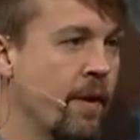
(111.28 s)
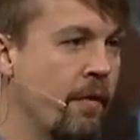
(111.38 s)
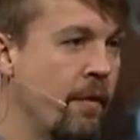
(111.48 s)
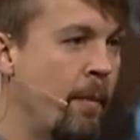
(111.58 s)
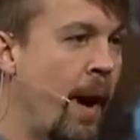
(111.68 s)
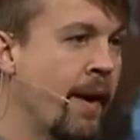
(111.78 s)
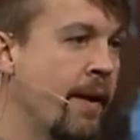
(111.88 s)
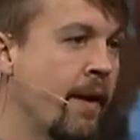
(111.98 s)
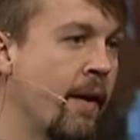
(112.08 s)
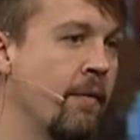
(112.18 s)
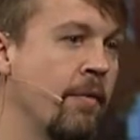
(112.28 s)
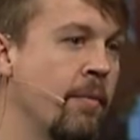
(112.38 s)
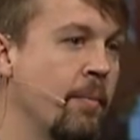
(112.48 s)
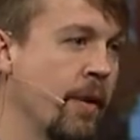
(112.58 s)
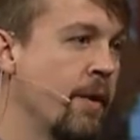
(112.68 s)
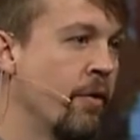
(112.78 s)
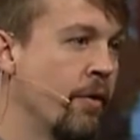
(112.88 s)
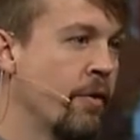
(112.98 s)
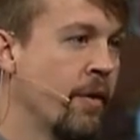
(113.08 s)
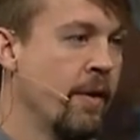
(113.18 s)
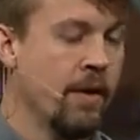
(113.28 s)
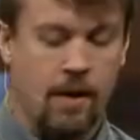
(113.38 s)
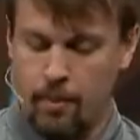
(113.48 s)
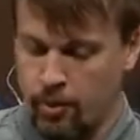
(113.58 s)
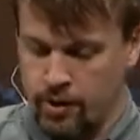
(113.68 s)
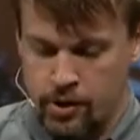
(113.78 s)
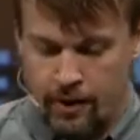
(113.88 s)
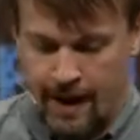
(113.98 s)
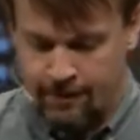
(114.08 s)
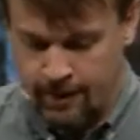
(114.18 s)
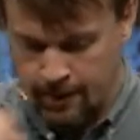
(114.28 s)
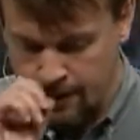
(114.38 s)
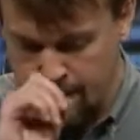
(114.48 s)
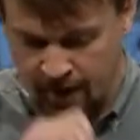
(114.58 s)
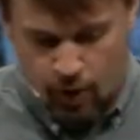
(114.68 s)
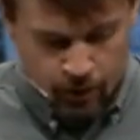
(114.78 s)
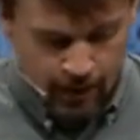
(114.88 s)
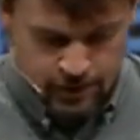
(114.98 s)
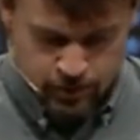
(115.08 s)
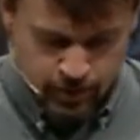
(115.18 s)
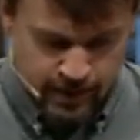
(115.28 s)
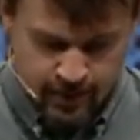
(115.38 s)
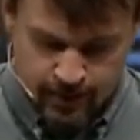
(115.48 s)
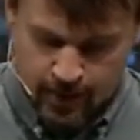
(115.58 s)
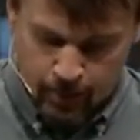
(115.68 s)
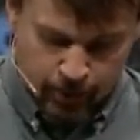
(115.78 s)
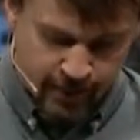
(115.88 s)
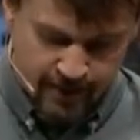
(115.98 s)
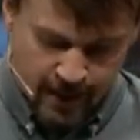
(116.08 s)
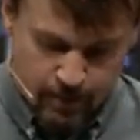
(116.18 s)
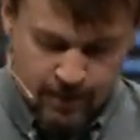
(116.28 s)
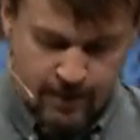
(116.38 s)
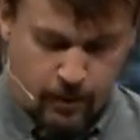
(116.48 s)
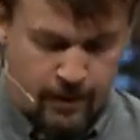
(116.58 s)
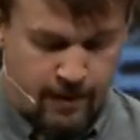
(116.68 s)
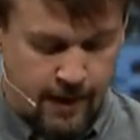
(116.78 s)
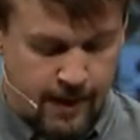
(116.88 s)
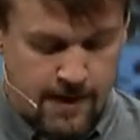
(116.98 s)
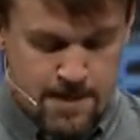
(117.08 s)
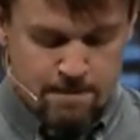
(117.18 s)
of the body of believers couple of, you don't have to, to go there. I'll just read these, a couple of these statements that we see.